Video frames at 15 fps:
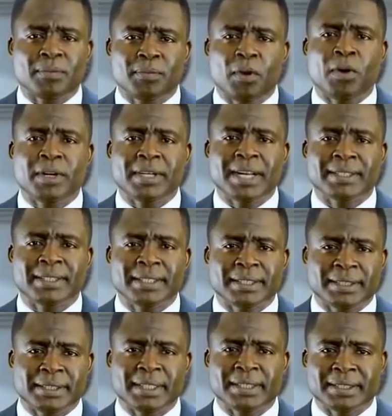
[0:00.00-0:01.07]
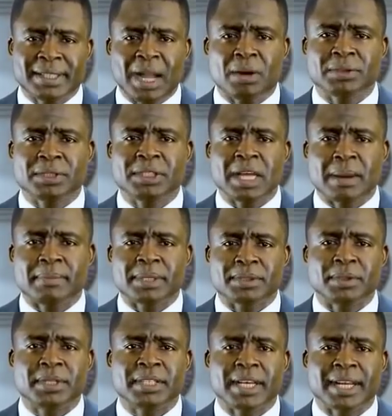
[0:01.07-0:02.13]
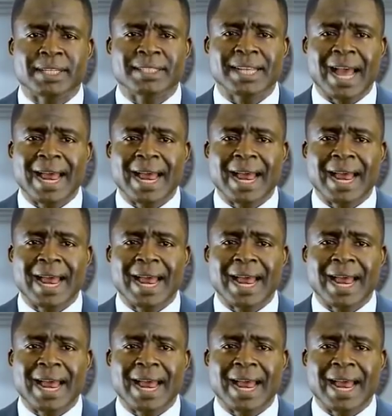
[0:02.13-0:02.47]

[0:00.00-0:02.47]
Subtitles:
436,000 Ambazonians